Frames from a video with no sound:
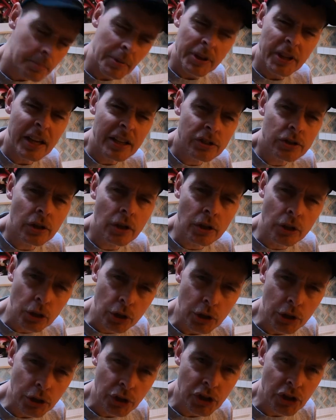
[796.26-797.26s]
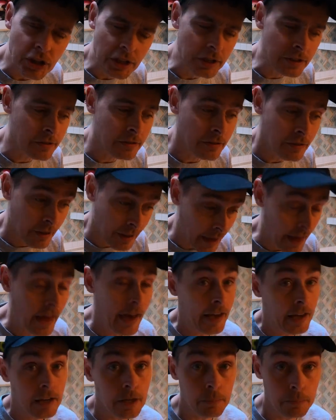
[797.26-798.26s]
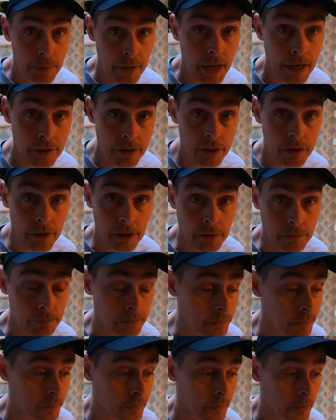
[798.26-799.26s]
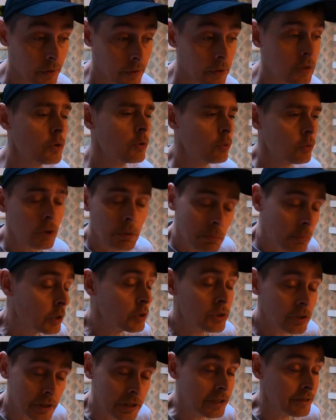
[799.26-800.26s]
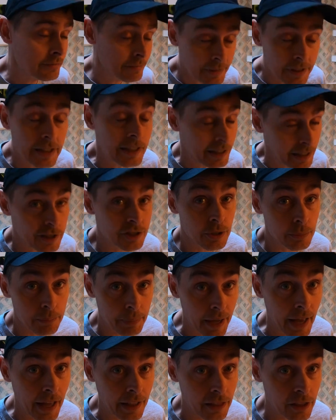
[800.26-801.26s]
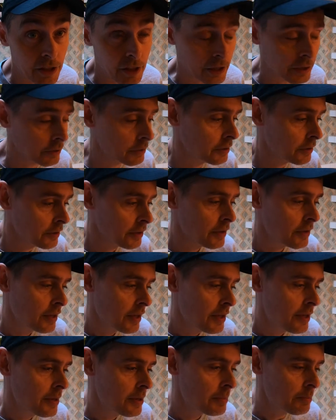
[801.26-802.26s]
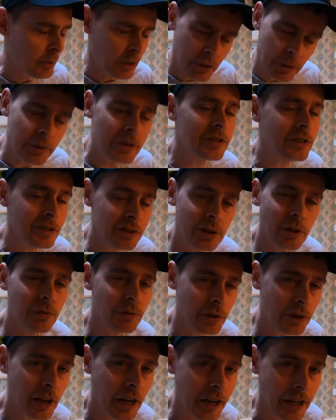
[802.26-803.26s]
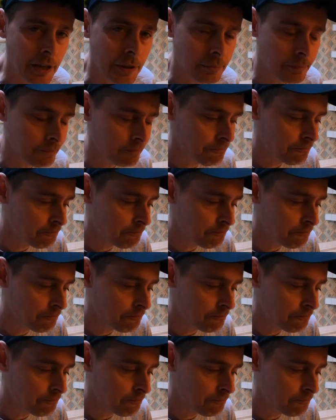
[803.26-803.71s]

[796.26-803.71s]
But that's a good thing and a bad thing. Well, mostly it is a bad thing, but there is a silver lining.